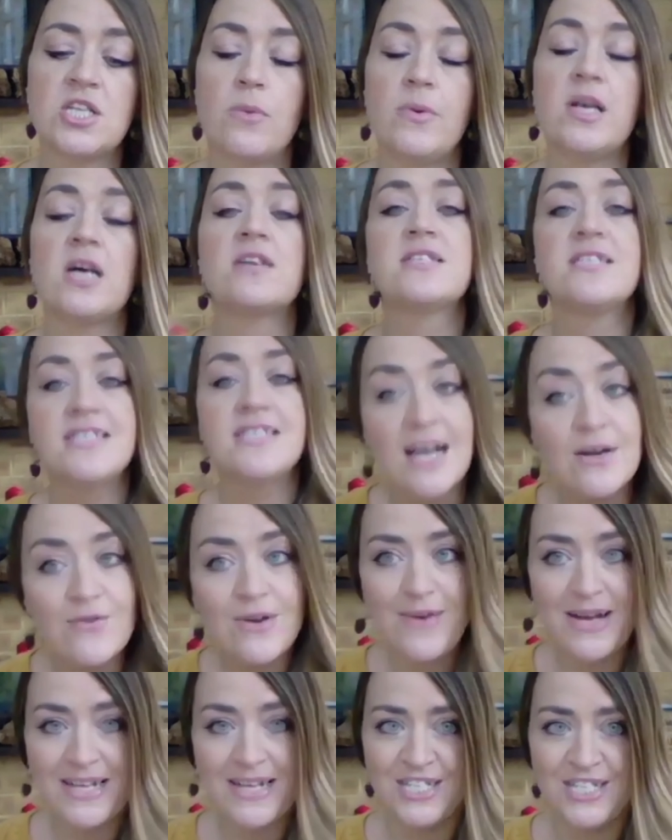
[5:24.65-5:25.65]
So when
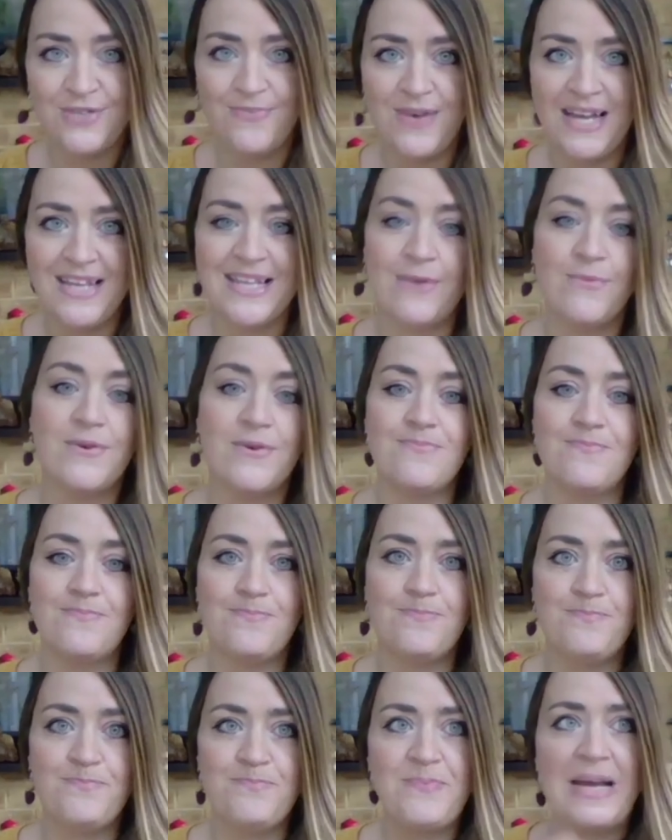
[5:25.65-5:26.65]
Artisanary messaged me, they
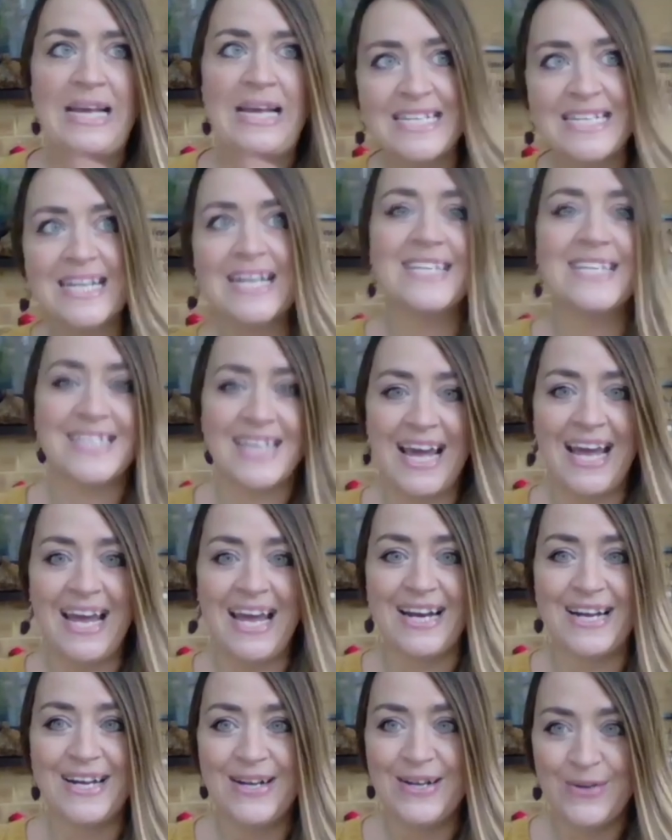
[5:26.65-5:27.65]
were basically
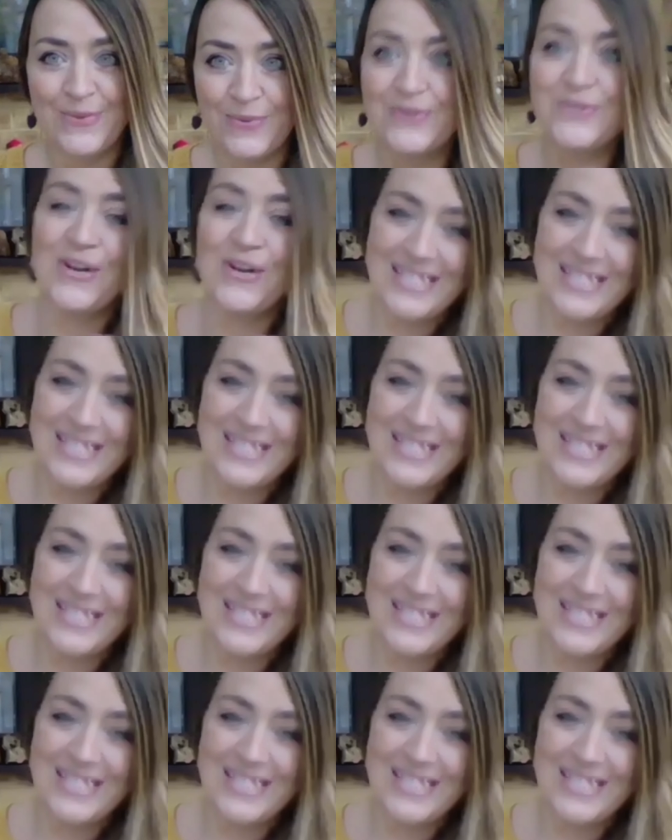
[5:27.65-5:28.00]
saying,